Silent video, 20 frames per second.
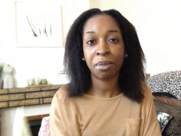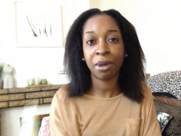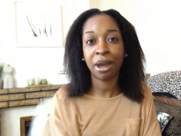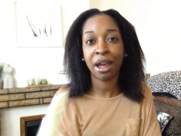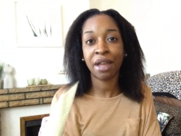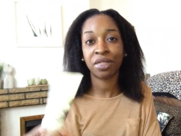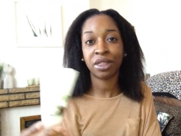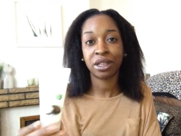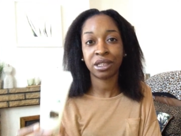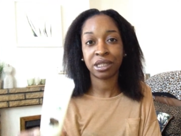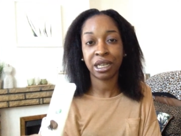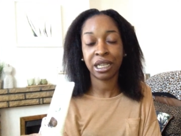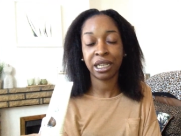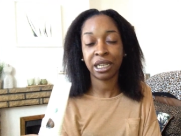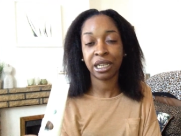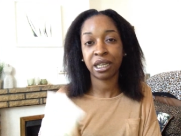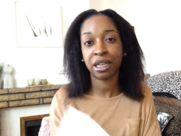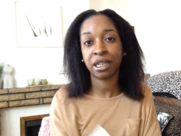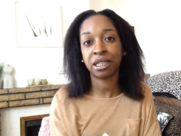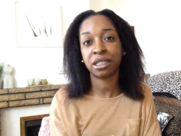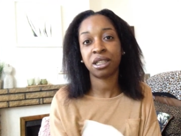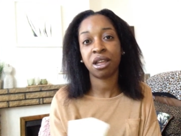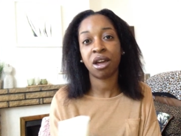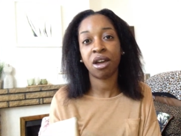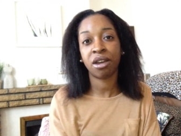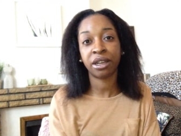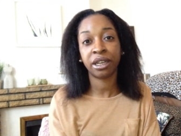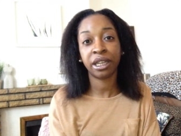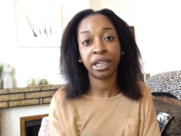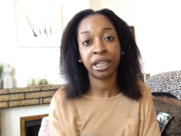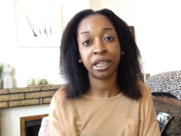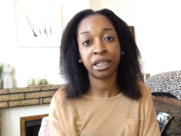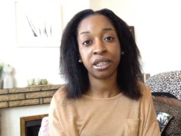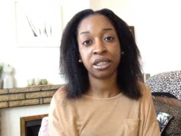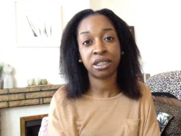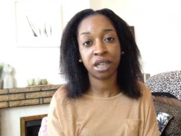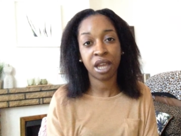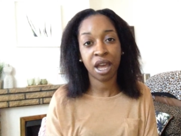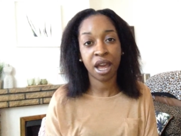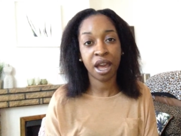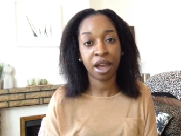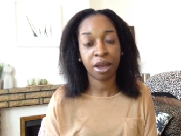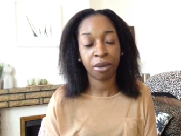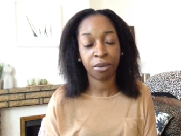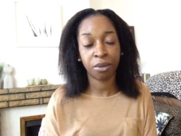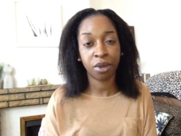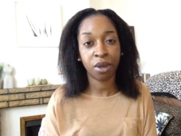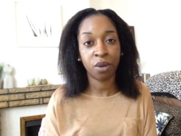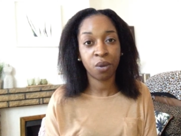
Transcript: and the sleekiness that I need um,